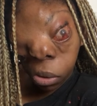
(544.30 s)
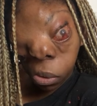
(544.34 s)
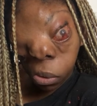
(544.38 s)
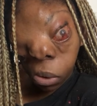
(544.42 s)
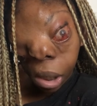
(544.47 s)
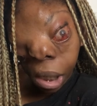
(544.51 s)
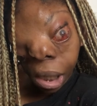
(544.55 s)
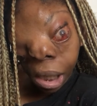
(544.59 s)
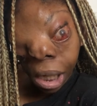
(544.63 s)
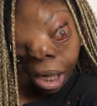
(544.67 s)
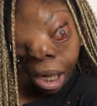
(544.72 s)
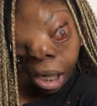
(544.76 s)
sure
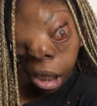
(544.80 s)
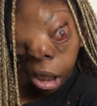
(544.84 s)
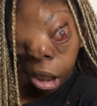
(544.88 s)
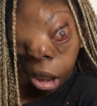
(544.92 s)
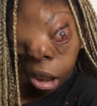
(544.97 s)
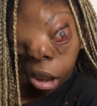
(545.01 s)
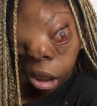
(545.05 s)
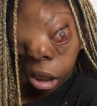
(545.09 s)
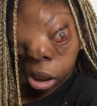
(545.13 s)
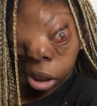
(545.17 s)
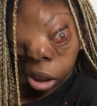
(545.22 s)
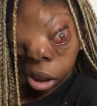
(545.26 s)
that I
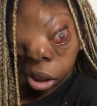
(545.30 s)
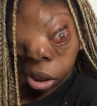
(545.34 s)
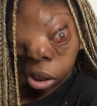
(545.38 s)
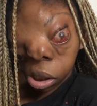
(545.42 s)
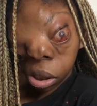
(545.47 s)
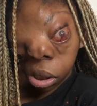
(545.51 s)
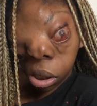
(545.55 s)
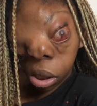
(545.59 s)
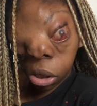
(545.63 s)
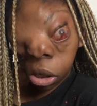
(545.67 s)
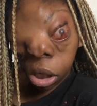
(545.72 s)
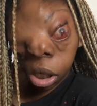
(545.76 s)

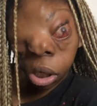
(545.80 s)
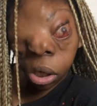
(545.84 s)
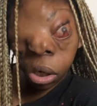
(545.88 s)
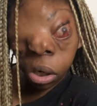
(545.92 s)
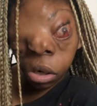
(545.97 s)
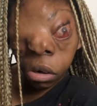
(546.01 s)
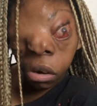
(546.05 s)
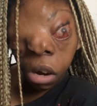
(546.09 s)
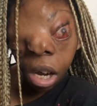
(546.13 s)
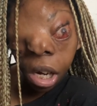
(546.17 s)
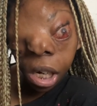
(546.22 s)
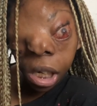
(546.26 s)

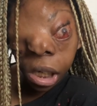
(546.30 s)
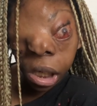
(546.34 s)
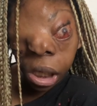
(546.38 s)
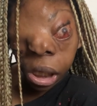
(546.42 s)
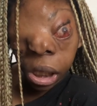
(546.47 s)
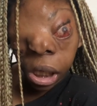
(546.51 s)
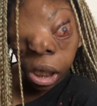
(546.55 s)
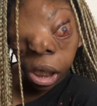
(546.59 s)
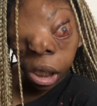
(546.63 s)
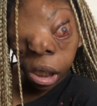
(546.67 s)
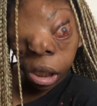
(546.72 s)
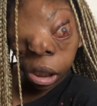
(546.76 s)
try and
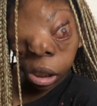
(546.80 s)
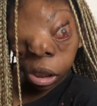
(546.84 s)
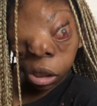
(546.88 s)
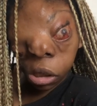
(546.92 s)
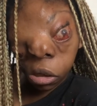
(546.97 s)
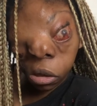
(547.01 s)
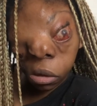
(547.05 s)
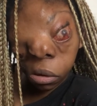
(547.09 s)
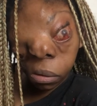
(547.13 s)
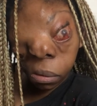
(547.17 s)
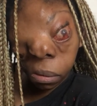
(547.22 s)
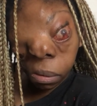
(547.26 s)
change
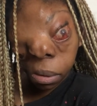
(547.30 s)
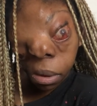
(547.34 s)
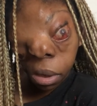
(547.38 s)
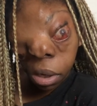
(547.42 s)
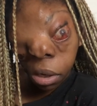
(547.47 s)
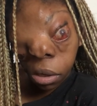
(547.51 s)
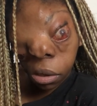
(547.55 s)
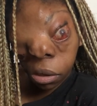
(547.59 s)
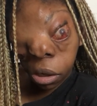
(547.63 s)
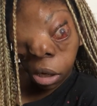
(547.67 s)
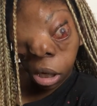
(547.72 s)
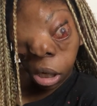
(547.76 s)

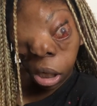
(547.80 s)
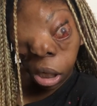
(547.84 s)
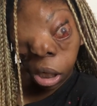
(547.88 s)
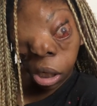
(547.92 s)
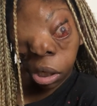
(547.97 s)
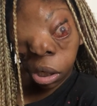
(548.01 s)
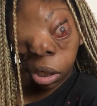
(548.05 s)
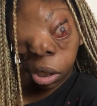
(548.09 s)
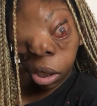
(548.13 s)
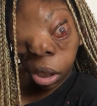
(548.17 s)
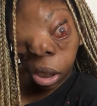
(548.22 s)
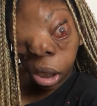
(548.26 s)

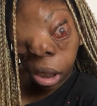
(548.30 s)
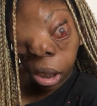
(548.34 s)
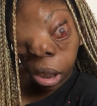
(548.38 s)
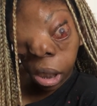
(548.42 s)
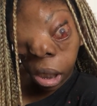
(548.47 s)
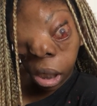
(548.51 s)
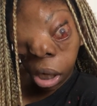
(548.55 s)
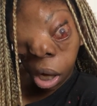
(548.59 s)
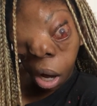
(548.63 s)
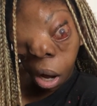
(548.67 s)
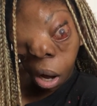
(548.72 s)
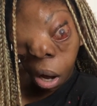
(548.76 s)

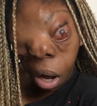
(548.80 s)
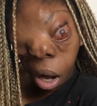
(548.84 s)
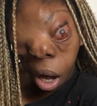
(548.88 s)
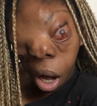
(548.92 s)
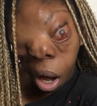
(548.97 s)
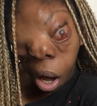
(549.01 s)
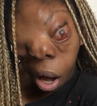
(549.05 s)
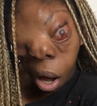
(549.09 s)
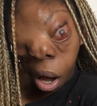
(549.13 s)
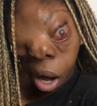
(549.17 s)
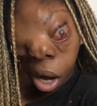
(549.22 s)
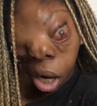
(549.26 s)
consistently
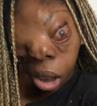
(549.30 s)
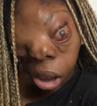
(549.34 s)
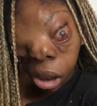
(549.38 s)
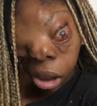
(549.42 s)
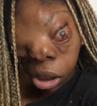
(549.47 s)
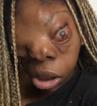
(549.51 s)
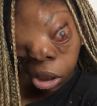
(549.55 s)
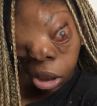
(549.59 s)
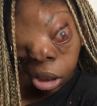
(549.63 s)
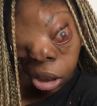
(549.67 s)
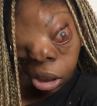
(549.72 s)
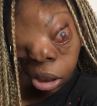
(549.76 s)

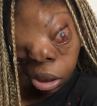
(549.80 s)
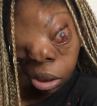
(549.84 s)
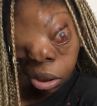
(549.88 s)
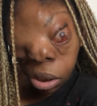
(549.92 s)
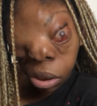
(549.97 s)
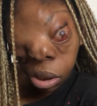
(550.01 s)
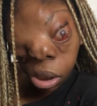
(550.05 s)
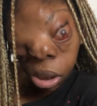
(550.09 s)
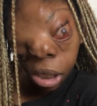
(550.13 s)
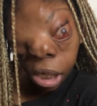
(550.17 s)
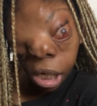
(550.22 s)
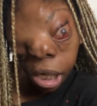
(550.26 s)
after
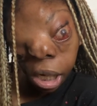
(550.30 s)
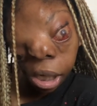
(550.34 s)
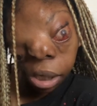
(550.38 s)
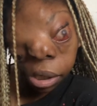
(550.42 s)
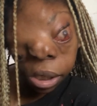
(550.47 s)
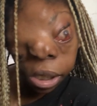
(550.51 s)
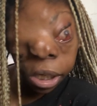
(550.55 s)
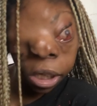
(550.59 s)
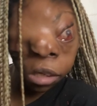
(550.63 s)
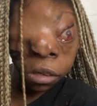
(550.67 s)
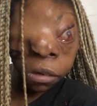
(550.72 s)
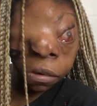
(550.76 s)

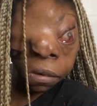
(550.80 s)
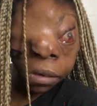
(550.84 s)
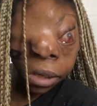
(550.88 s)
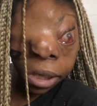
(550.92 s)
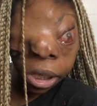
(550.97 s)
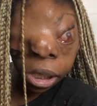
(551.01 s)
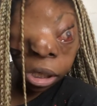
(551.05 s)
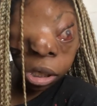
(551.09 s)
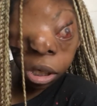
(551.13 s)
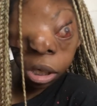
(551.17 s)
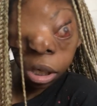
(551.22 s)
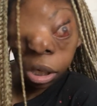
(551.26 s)

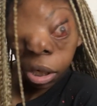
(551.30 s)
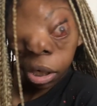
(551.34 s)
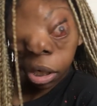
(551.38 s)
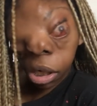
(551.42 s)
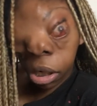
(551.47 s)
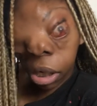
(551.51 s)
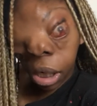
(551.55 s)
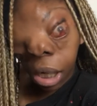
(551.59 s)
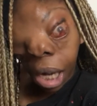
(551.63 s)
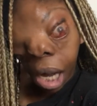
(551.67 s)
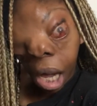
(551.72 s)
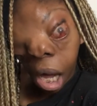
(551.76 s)
every
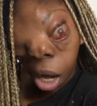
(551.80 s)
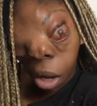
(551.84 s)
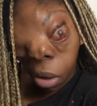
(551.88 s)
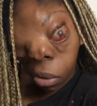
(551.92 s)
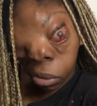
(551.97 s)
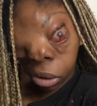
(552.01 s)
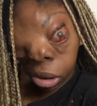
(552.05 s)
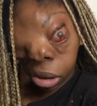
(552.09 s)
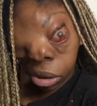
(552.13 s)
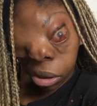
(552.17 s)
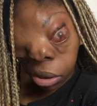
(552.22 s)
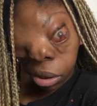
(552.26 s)
6
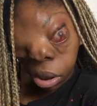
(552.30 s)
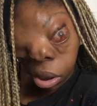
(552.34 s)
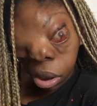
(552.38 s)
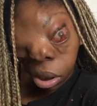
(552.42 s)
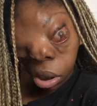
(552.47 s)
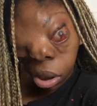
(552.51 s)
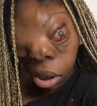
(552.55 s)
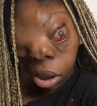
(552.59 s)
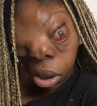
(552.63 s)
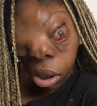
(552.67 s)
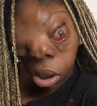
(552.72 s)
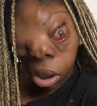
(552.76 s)
hours.
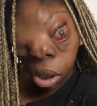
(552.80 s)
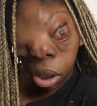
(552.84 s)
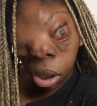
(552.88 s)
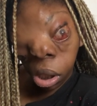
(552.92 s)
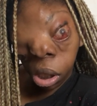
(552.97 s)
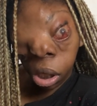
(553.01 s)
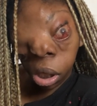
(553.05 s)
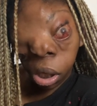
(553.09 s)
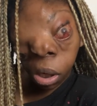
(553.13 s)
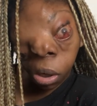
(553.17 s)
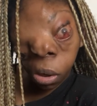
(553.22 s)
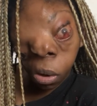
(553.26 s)

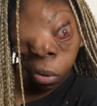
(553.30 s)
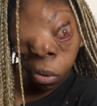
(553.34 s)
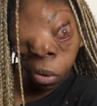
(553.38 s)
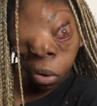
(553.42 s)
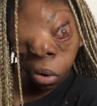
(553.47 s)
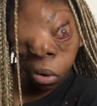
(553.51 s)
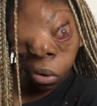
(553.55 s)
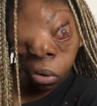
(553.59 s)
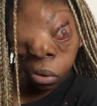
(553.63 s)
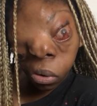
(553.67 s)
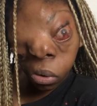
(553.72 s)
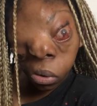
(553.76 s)

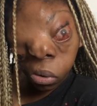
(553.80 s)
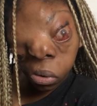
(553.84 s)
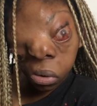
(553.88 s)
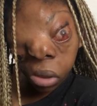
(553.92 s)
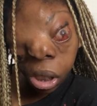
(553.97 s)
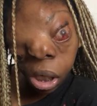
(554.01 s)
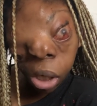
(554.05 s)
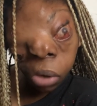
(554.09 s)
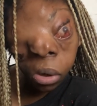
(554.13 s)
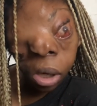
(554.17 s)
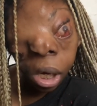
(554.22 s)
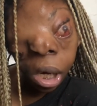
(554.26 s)
So
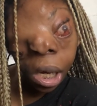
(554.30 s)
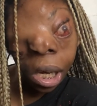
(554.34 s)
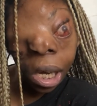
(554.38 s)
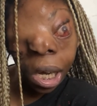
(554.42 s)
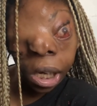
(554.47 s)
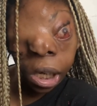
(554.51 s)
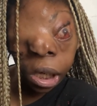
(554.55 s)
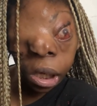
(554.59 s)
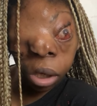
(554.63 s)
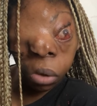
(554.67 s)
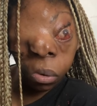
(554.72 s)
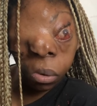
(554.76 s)
that
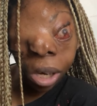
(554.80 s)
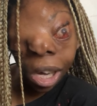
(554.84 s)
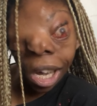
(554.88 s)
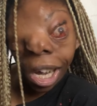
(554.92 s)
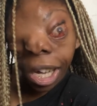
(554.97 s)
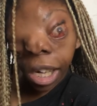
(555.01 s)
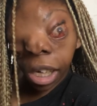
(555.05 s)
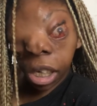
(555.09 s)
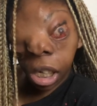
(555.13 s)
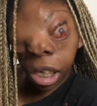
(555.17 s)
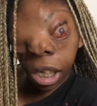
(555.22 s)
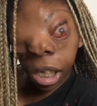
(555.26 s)
I don't
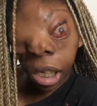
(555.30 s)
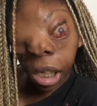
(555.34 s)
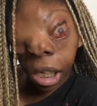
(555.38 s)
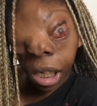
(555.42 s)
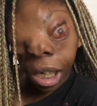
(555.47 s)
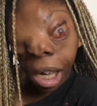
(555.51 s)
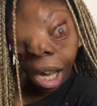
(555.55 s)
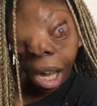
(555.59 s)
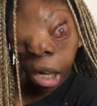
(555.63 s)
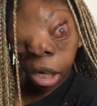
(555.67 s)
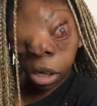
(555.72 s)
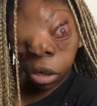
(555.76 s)
have any
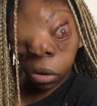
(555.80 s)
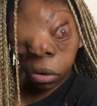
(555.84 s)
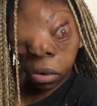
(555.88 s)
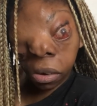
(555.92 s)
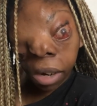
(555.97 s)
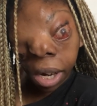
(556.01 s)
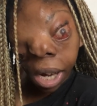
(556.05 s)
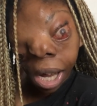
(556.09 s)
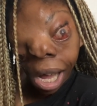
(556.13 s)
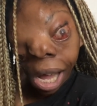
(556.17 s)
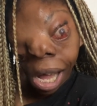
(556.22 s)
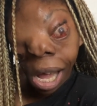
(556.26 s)
kind of
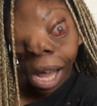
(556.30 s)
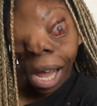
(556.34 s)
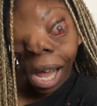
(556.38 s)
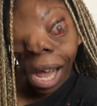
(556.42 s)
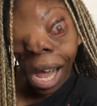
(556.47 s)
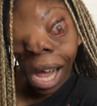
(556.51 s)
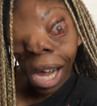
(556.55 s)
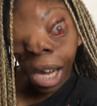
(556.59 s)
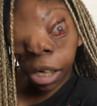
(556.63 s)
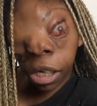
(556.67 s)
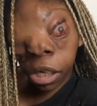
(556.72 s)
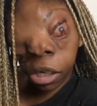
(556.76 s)

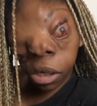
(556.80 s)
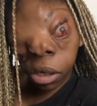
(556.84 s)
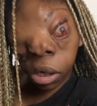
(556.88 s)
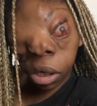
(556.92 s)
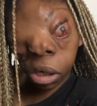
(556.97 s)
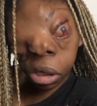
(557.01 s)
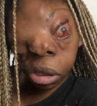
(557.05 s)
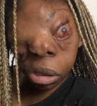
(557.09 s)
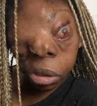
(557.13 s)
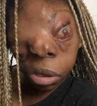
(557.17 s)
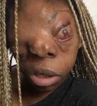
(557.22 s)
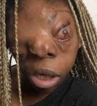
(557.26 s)

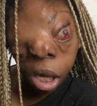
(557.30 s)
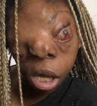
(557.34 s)
accidents.